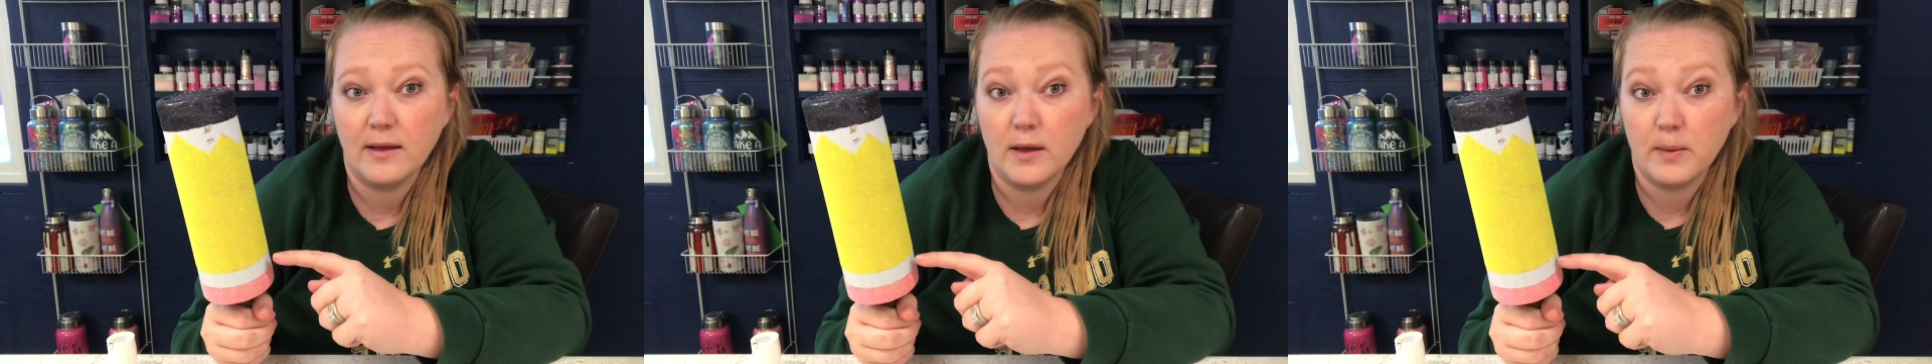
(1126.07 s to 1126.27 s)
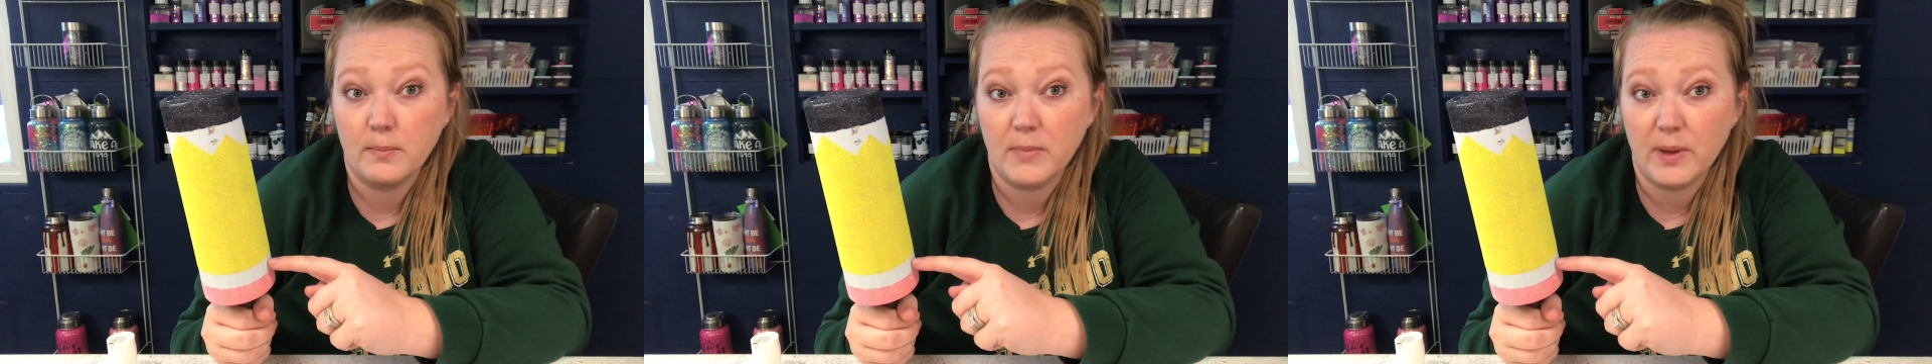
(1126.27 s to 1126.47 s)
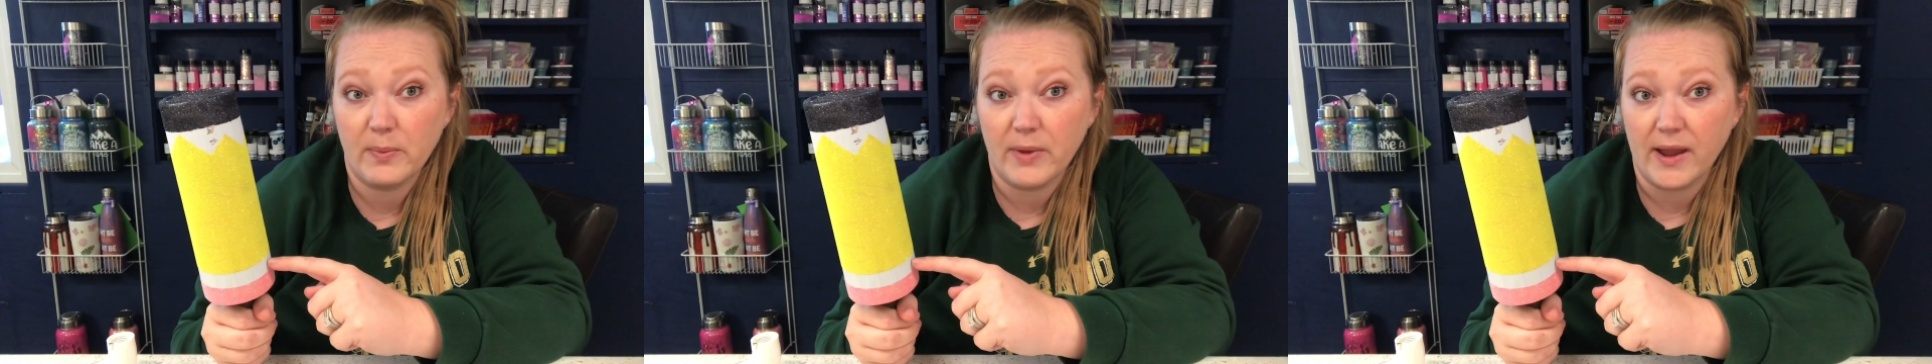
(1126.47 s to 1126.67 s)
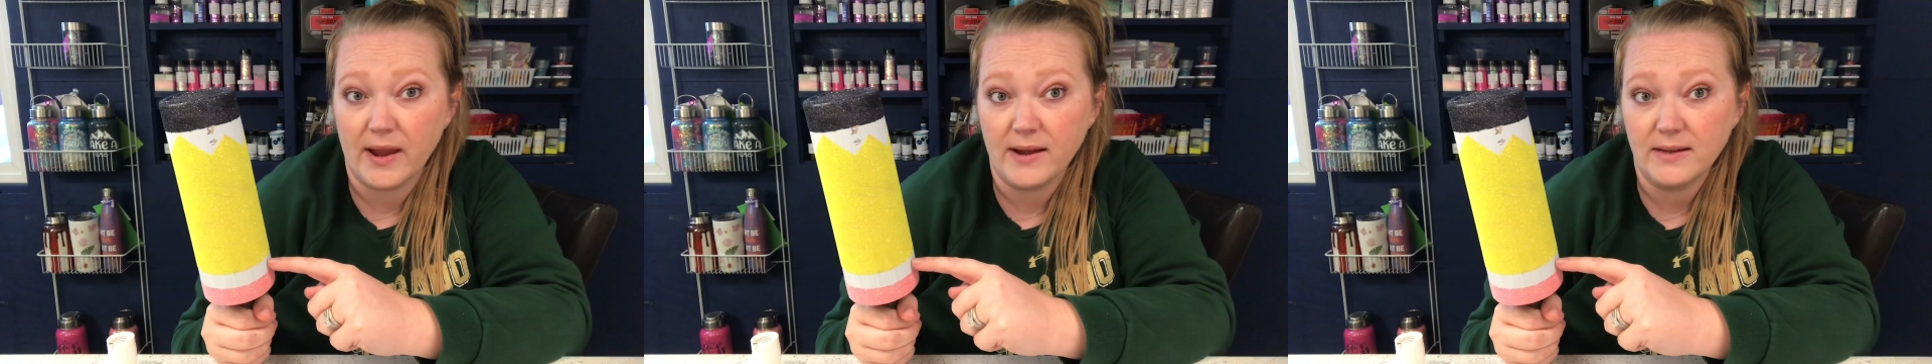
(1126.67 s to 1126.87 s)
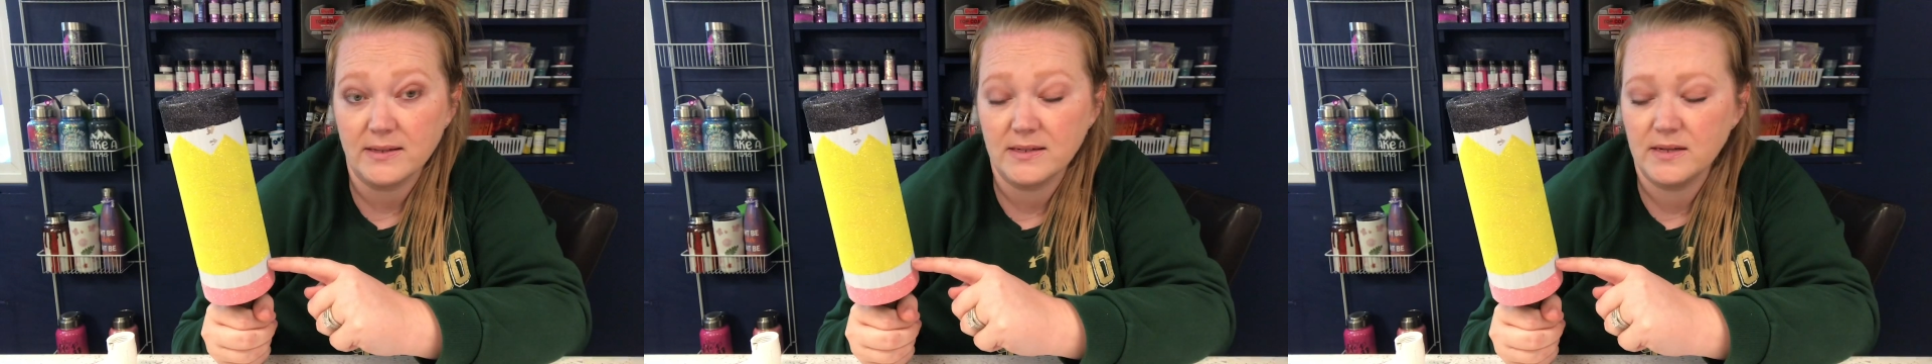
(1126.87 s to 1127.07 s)
my
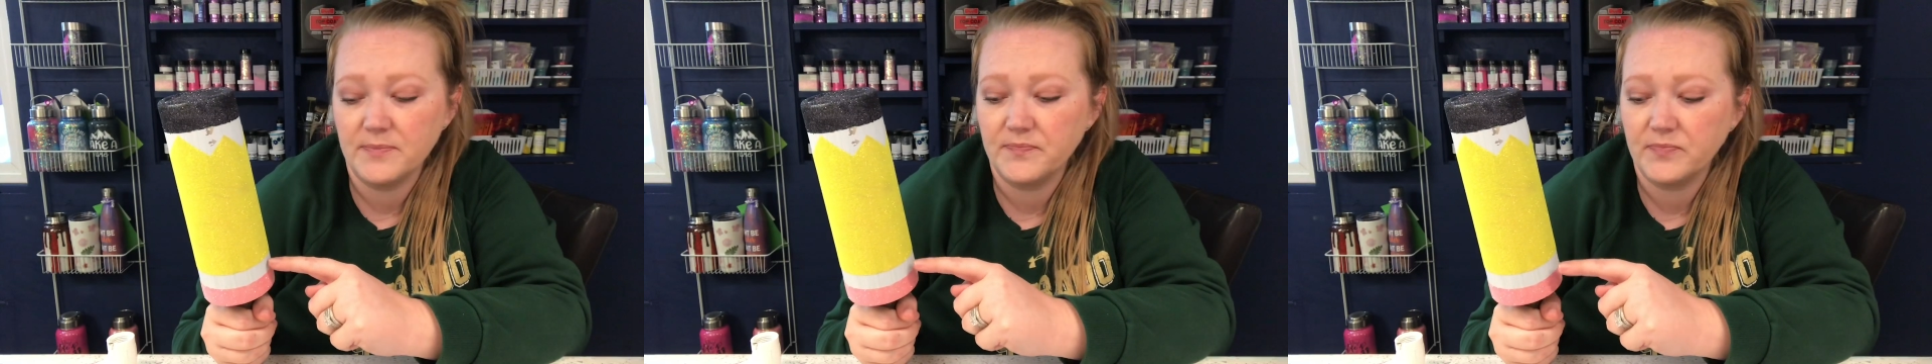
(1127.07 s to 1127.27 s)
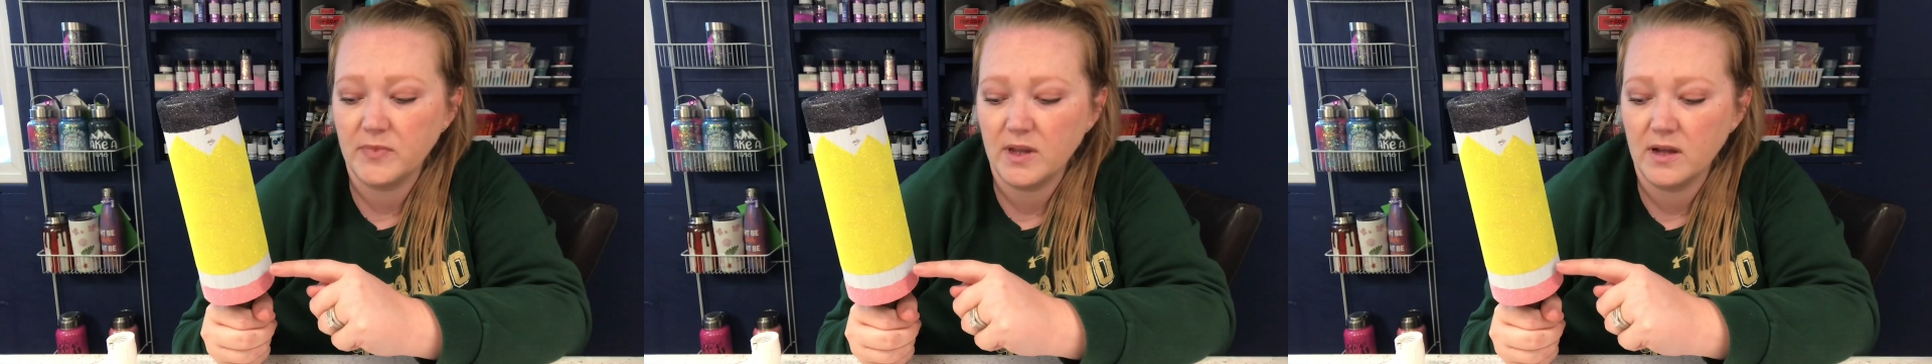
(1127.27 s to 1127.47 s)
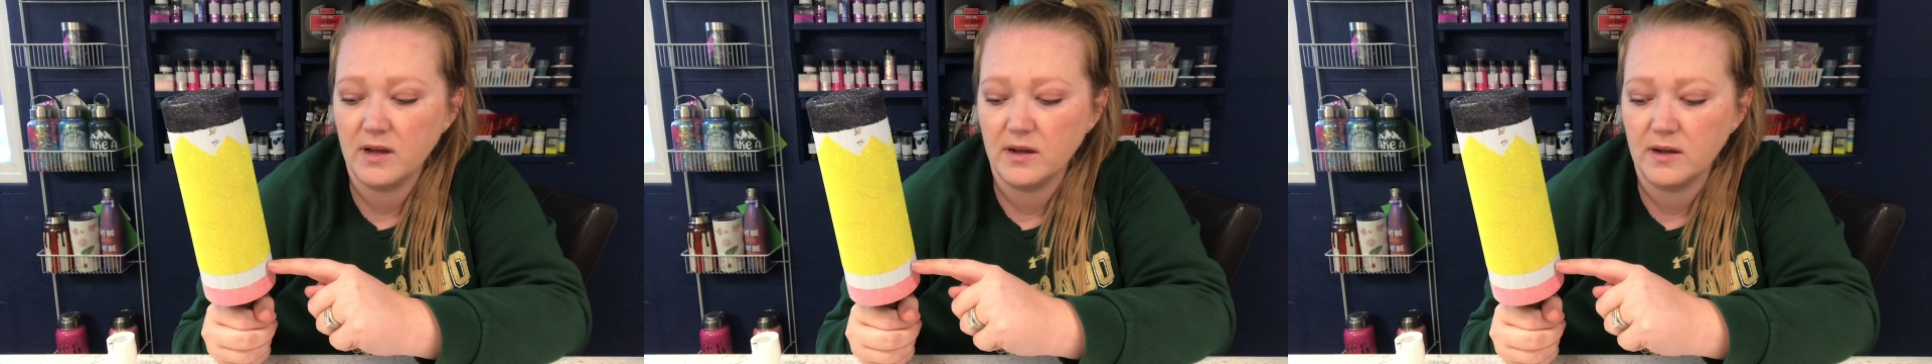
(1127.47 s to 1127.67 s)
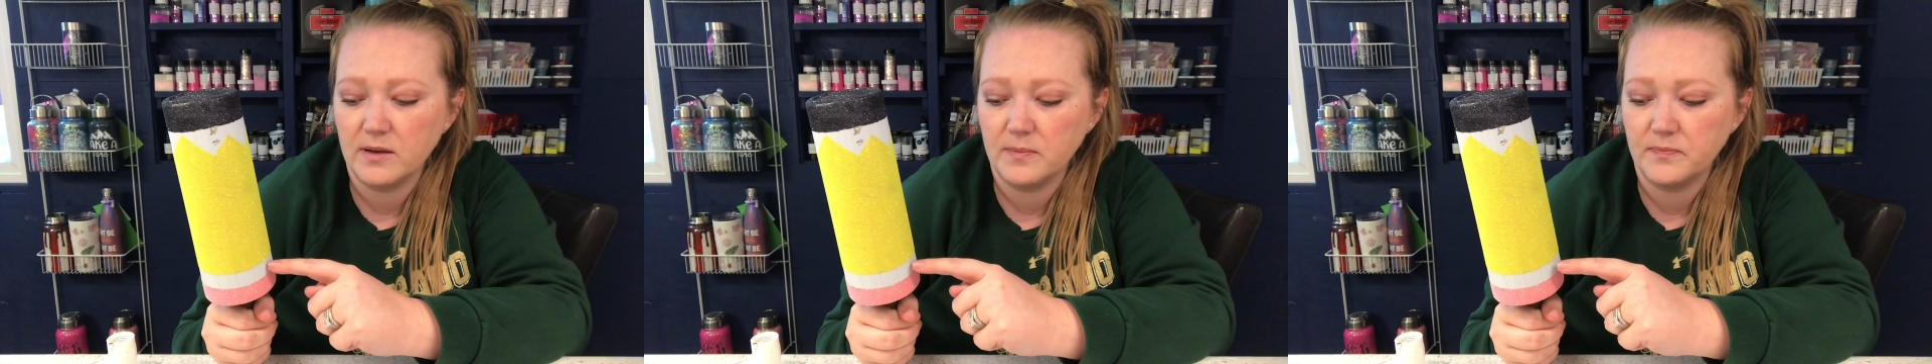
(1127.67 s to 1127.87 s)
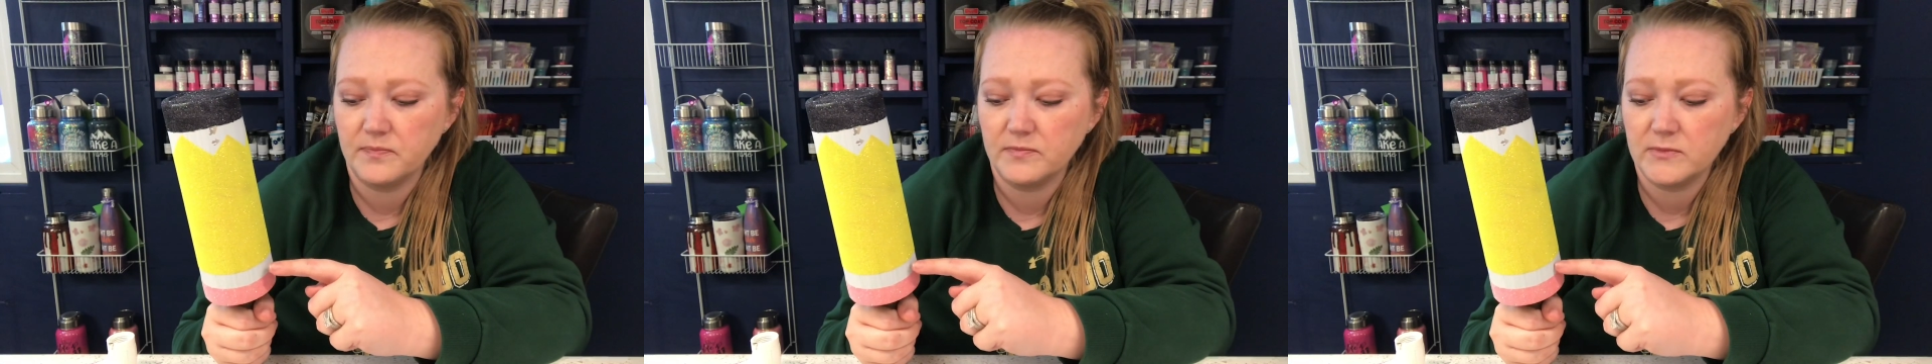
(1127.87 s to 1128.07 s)
paint
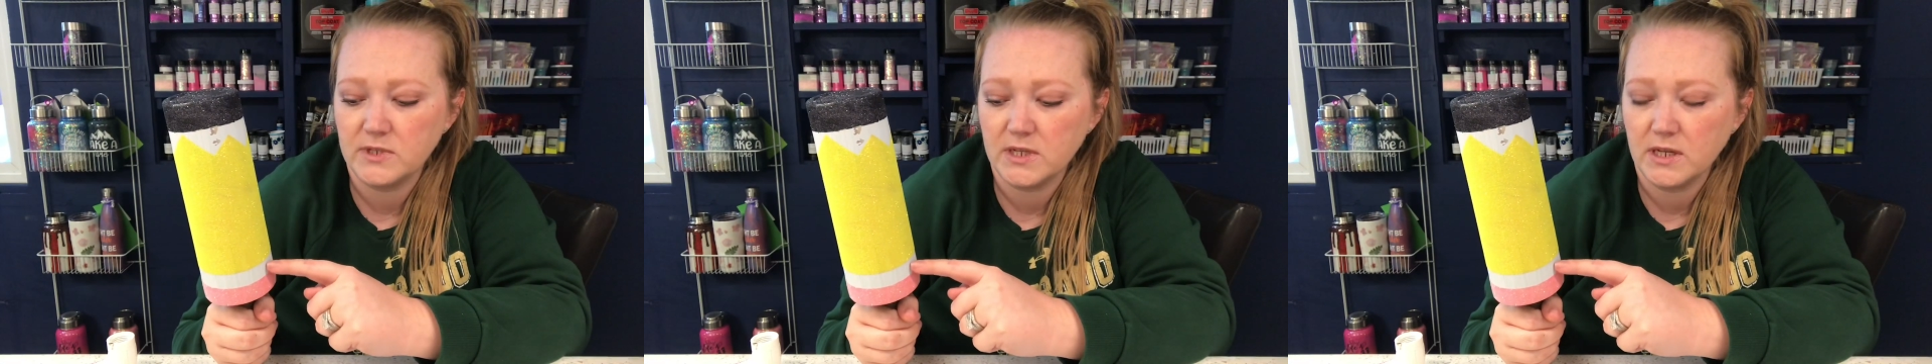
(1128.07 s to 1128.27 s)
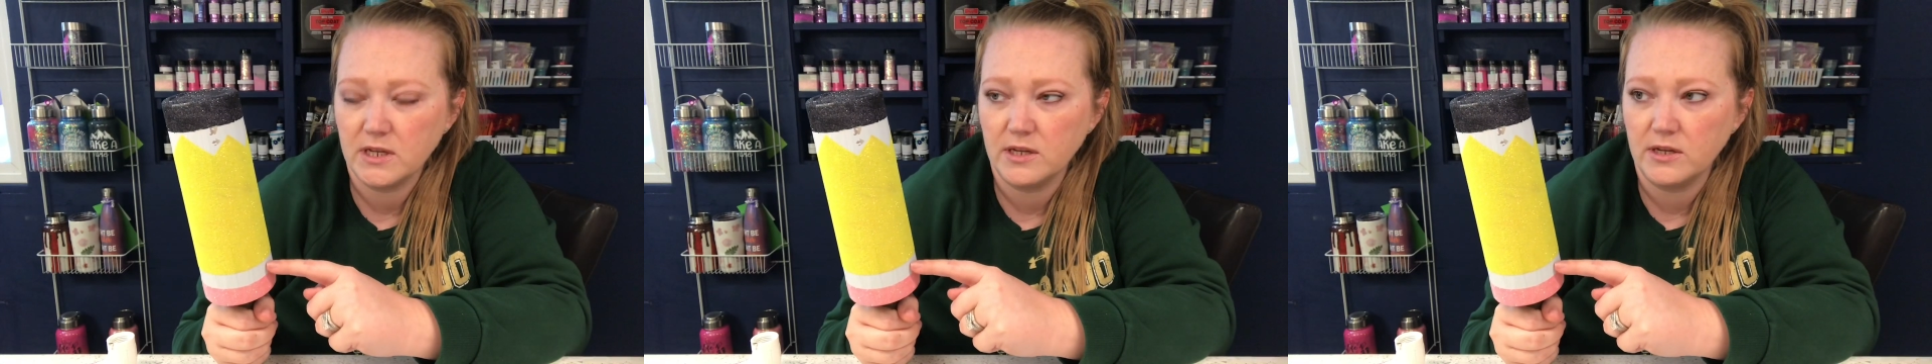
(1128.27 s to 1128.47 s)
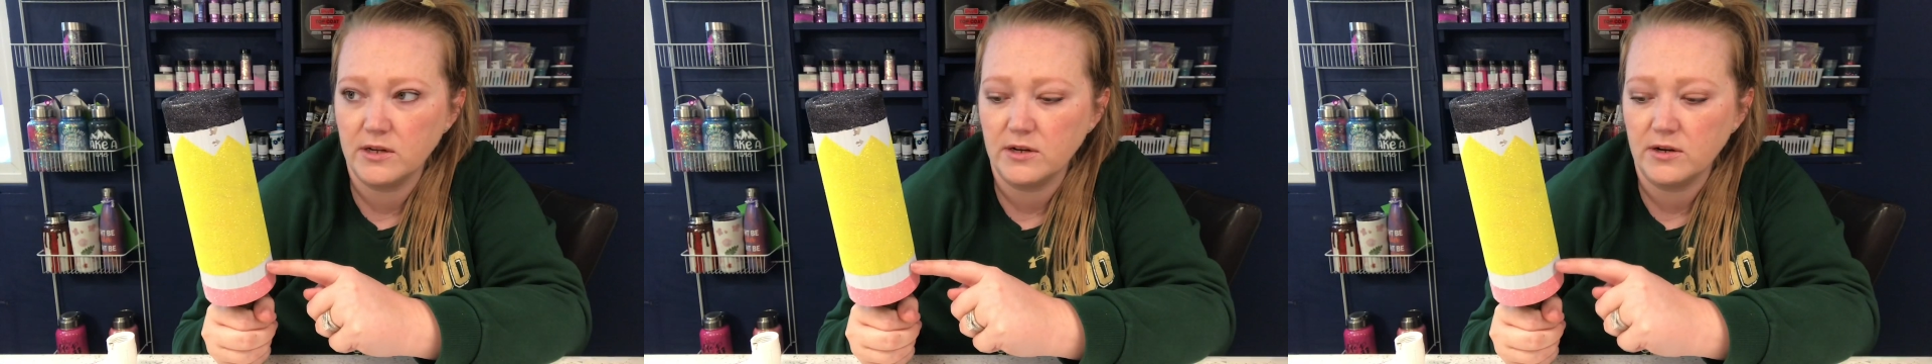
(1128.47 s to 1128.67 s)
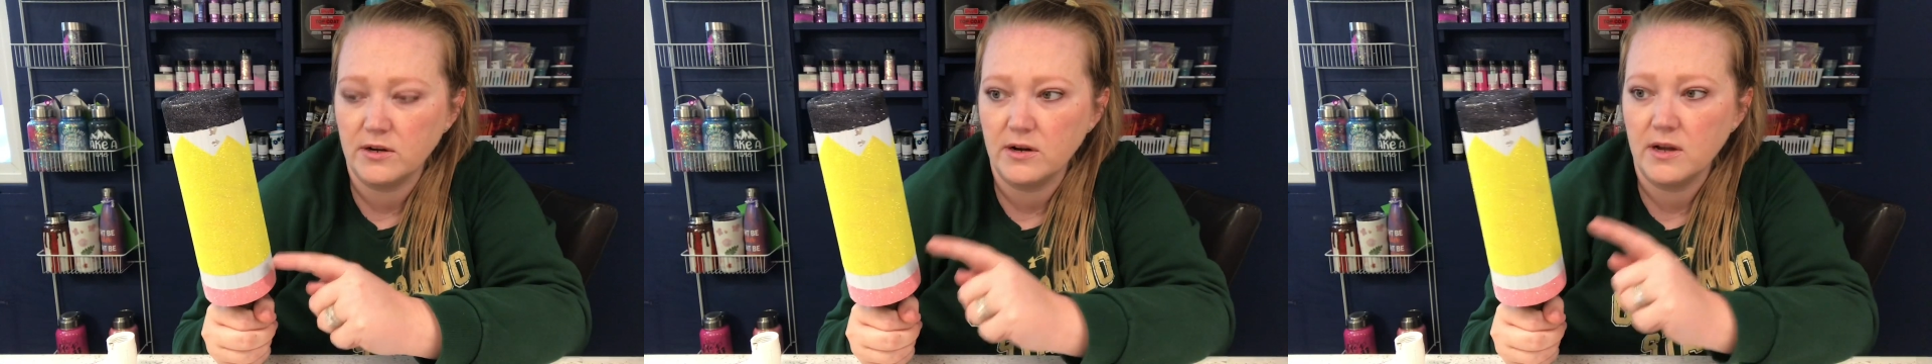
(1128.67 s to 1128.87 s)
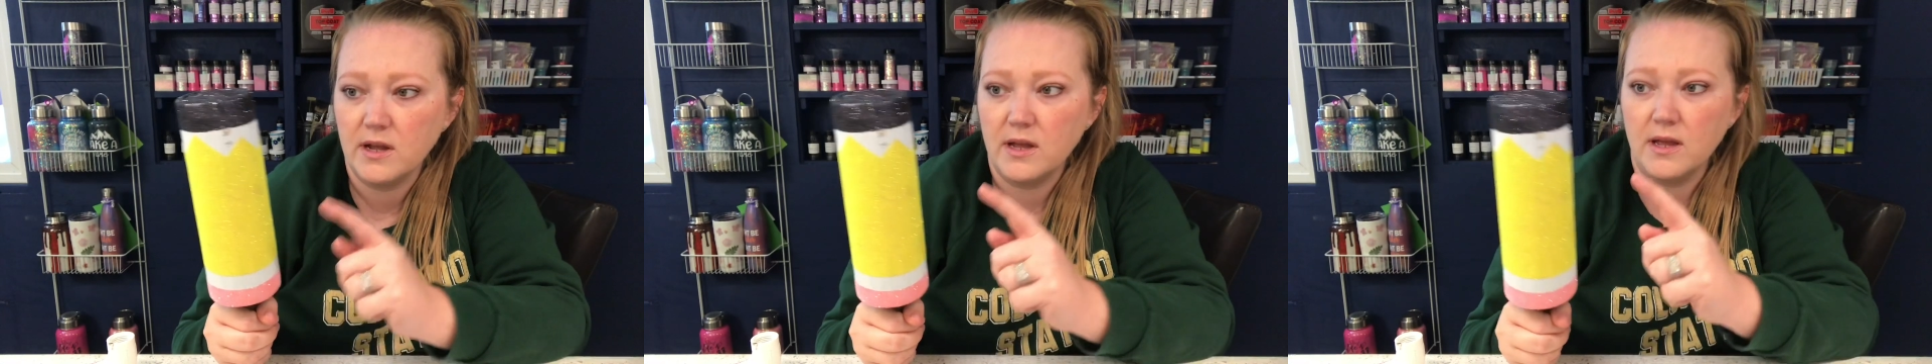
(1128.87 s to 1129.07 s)
to here